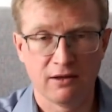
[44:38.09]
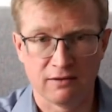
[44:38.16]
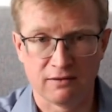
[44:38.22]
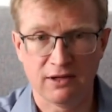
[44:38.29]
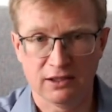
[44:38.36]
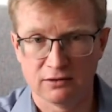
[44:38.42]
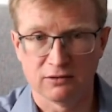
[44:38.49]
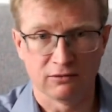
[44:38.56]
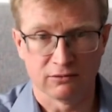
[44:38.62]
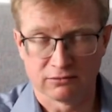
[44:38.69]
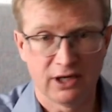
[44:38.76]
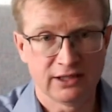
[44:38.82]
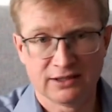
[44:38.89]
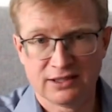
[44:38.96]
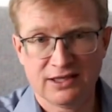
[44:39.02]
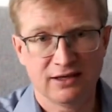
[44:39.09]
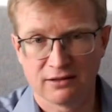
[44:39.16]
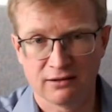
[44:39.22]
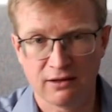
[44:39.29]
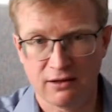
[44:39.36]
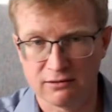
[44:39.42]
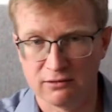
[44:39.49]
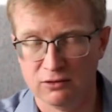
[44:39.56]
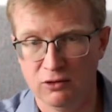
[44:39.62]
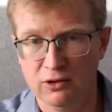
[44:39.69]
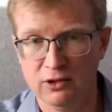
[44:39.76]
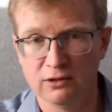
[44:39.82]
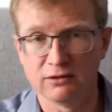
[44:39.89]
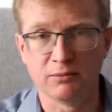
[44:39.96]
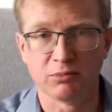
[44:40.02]
than to run yet another
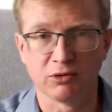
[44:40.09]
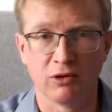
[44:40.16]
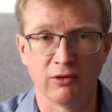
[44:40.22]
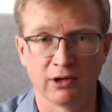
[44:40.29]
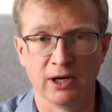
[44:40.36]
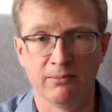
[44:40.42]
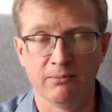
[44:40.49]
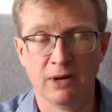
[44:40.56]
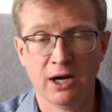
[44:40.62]
loyalty program,